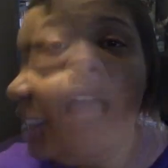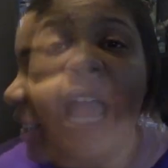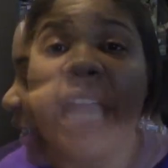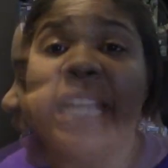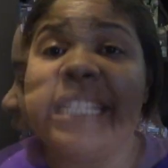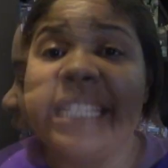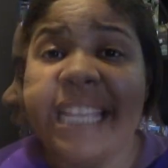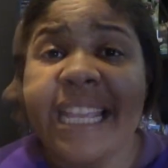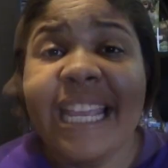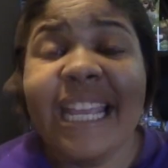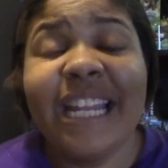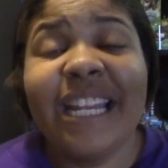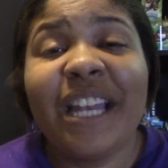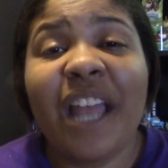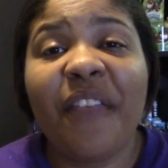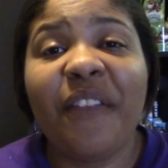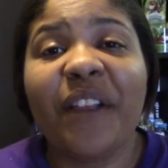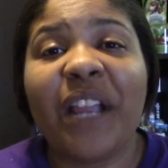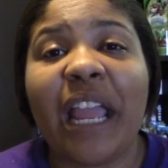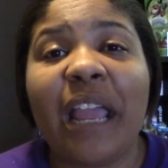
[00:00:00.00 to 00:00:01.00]
I did get
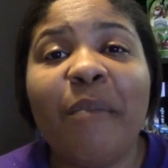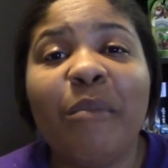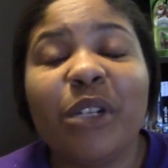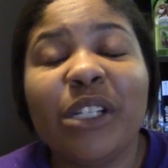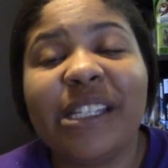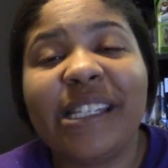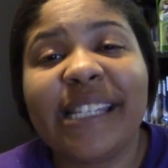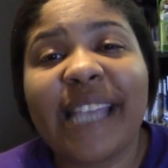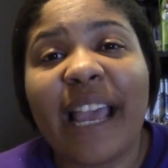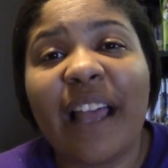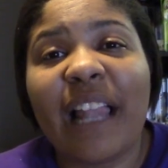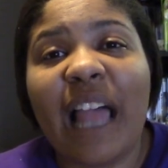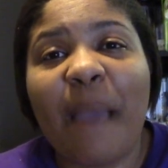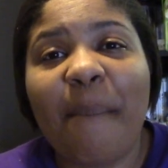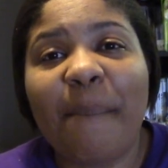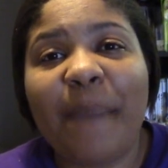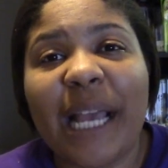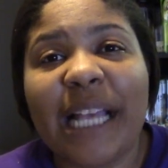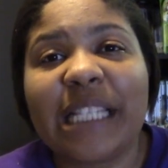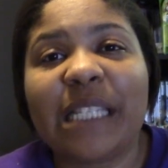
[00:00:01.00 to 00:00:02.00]
another game on sale
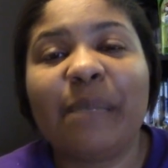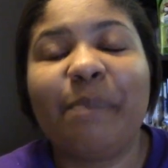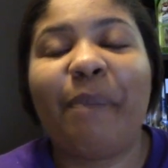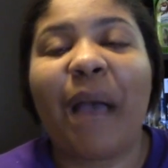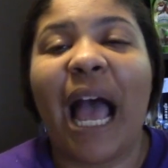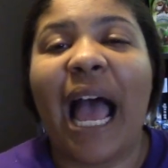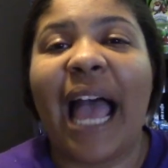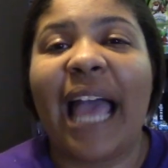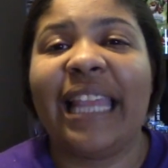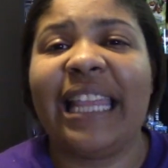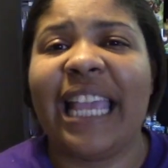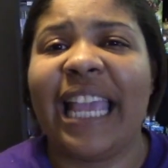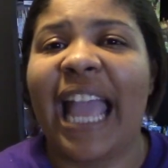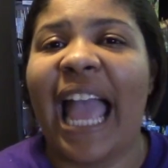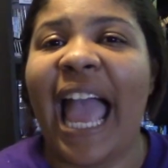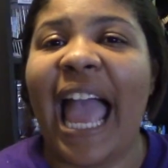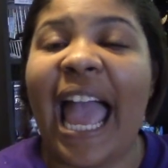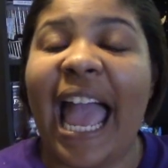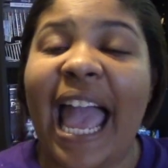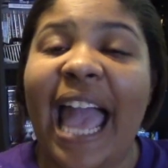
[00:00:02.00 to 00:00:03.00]
at Best Buy. They
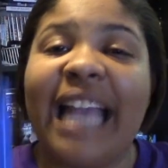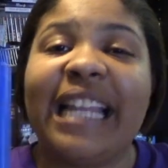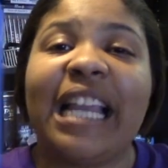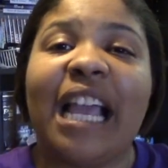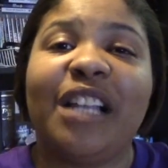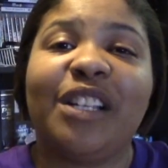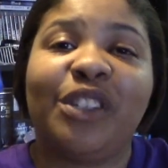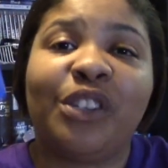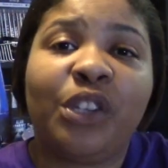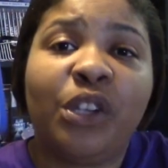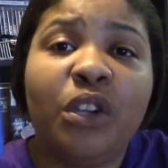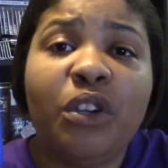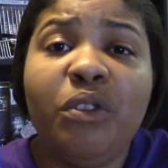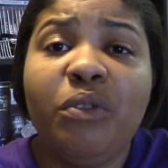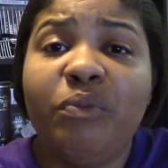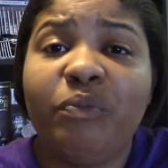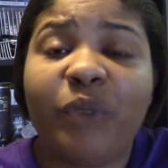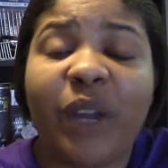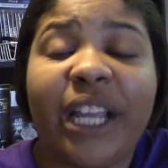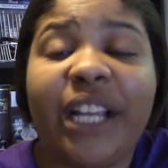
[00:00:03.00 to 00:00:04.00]
had
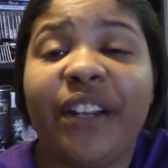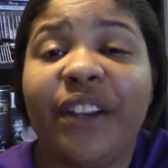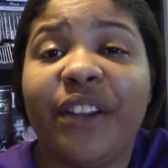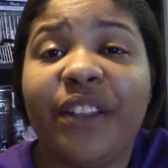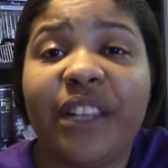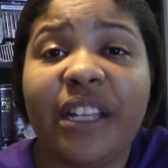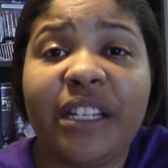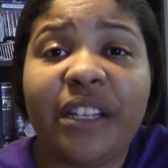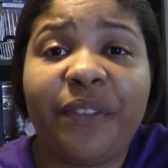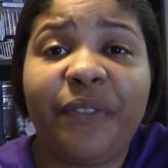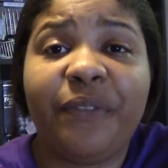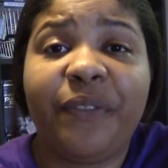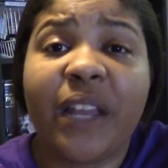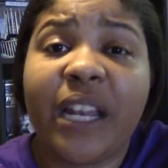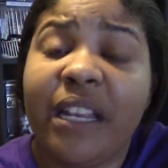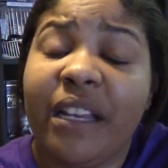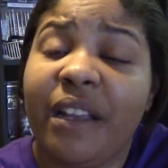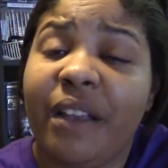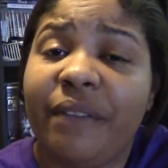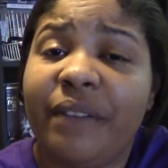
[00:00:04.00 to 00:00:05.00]
Tomb Raider, the
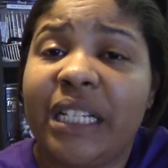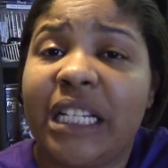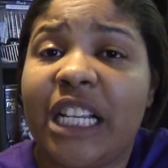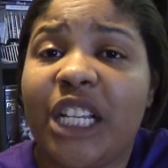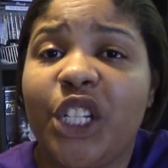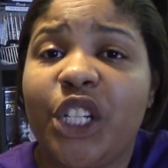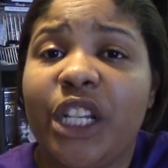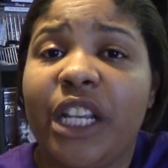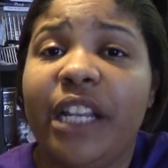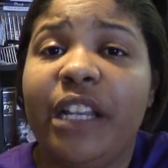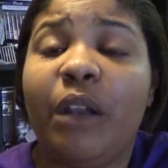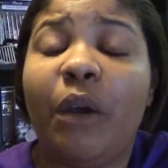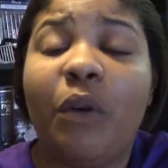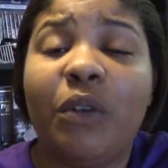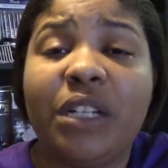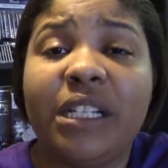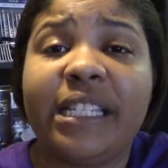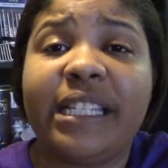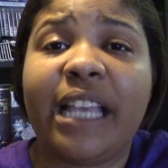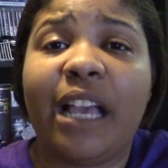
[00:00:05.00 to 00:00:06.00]
definitive edition,
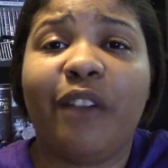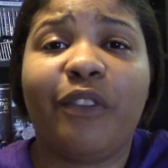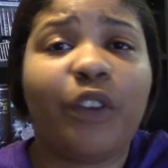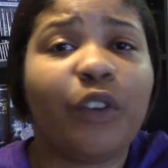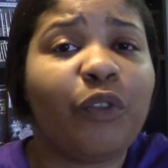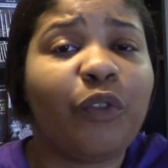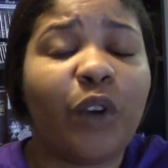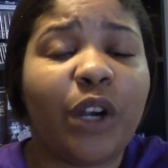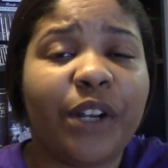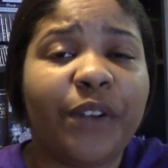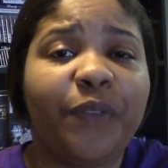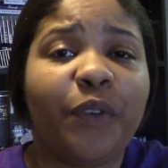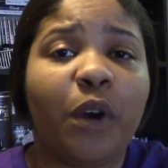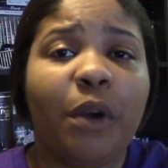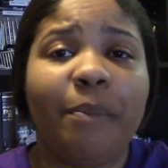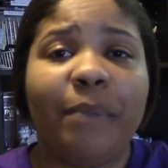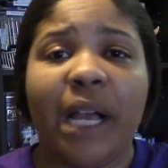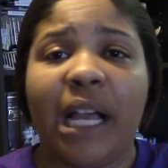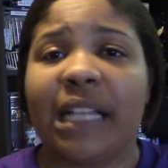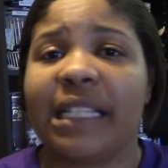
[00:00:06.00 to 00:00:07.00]
on sale for
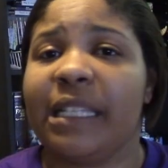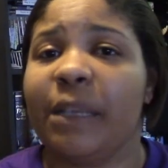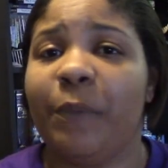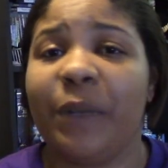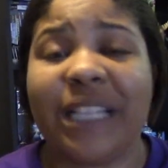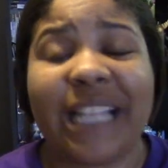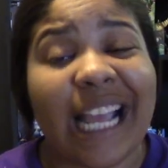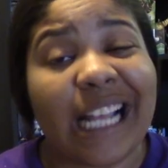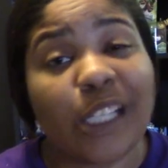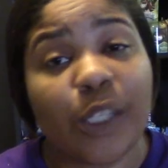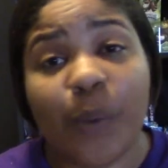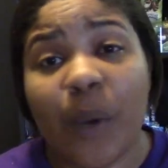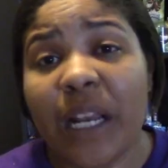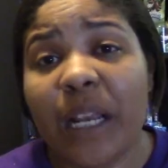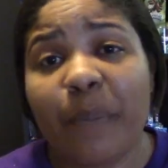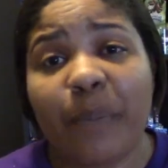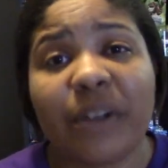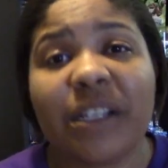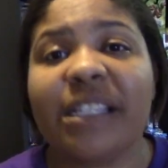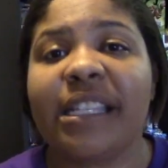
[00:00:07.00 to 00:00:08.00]
44 bucks. And with that
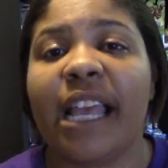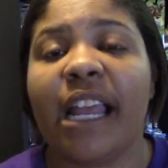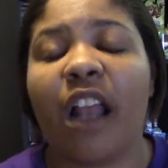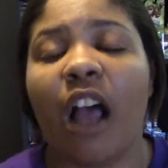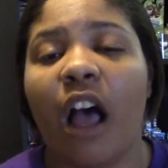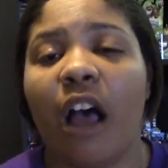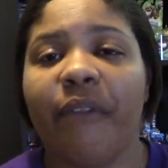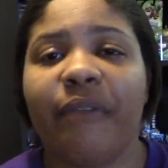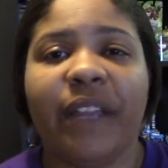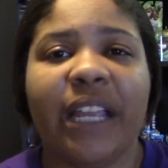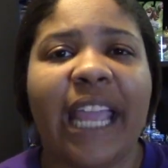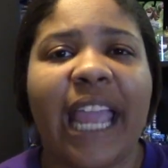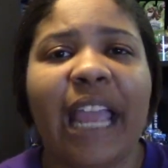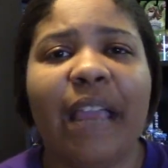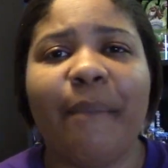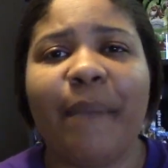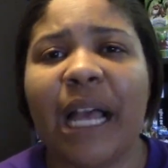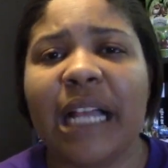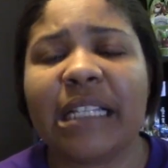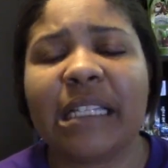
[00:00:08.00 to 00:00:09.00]
20% off, it
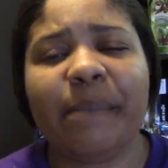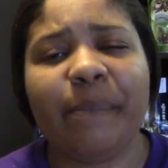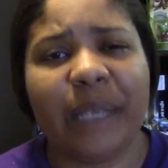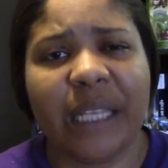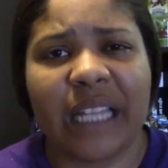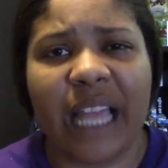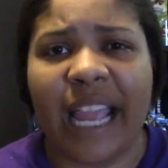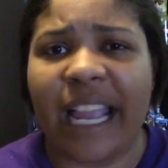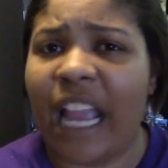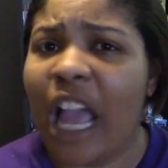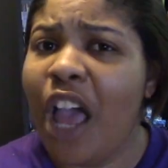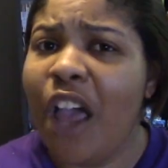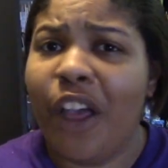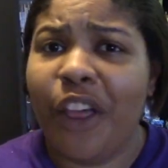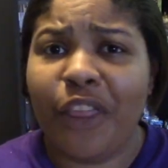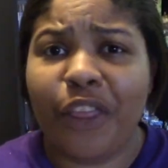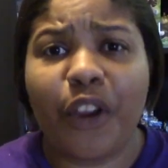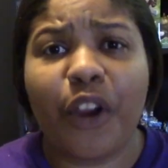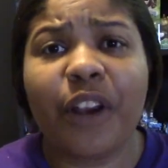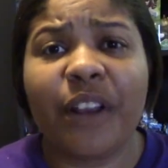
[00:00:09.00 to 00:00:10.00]
came out to be like
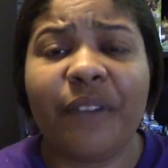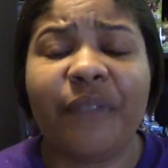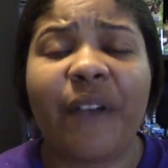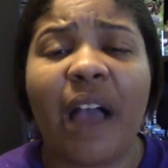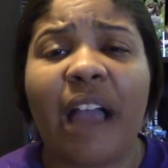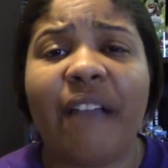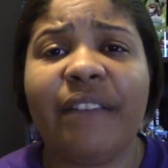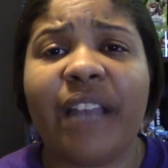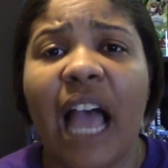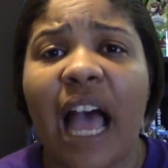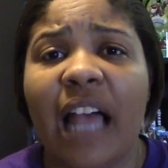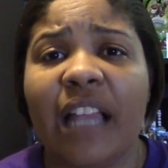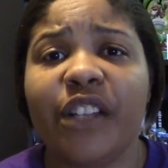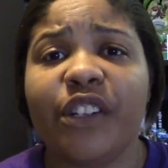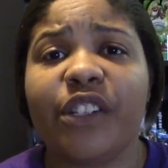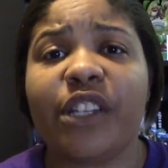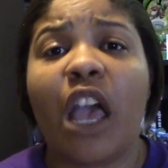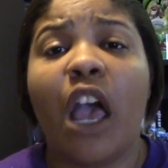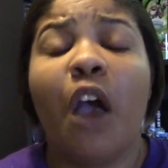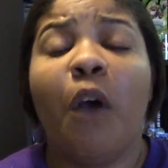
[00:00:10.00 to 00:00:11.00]

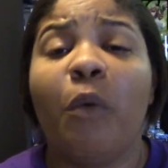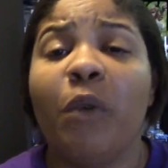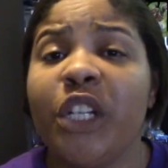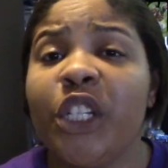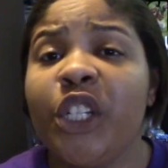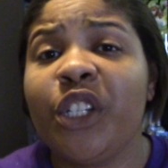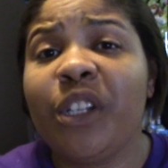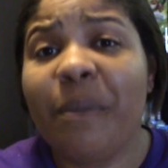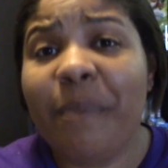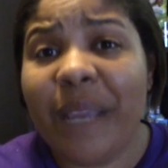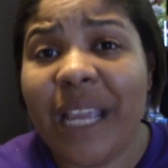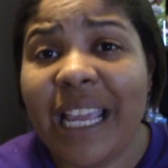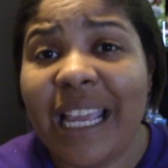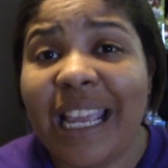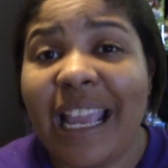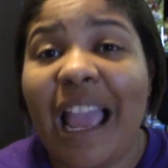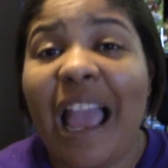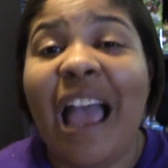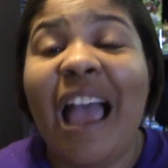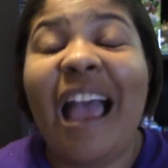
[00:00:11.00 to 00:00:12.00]
$35, which to
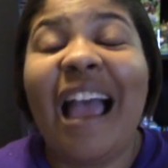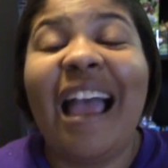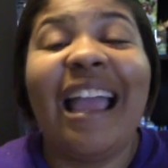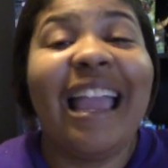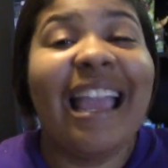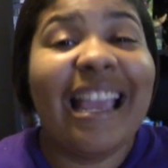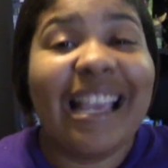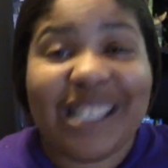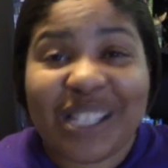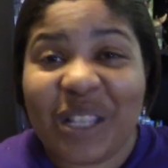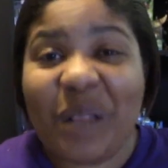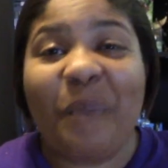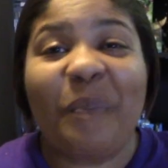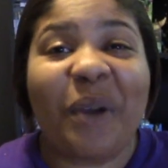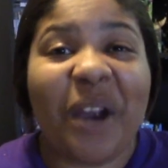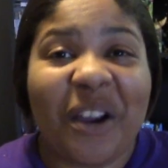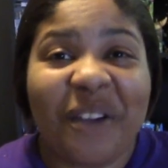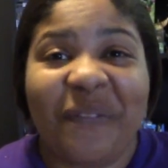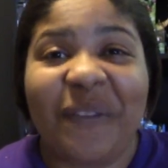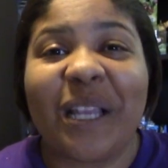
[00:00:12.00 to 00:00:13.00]
me is the
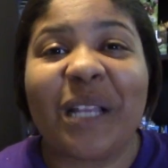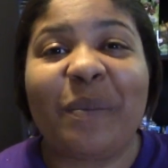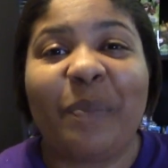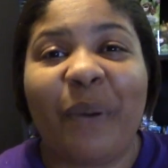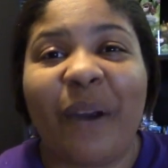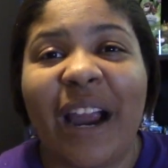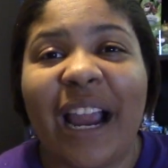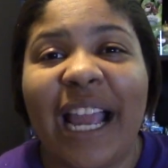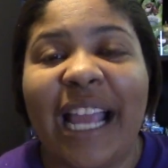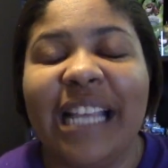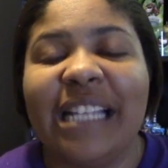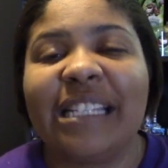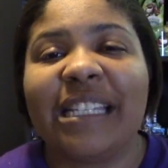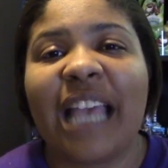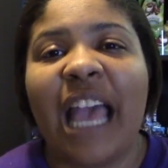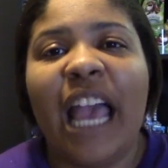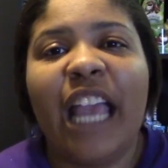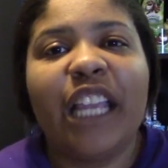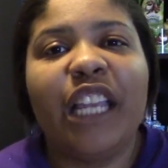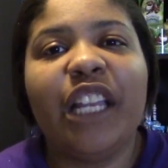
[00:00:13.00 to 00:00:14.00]
perfect price.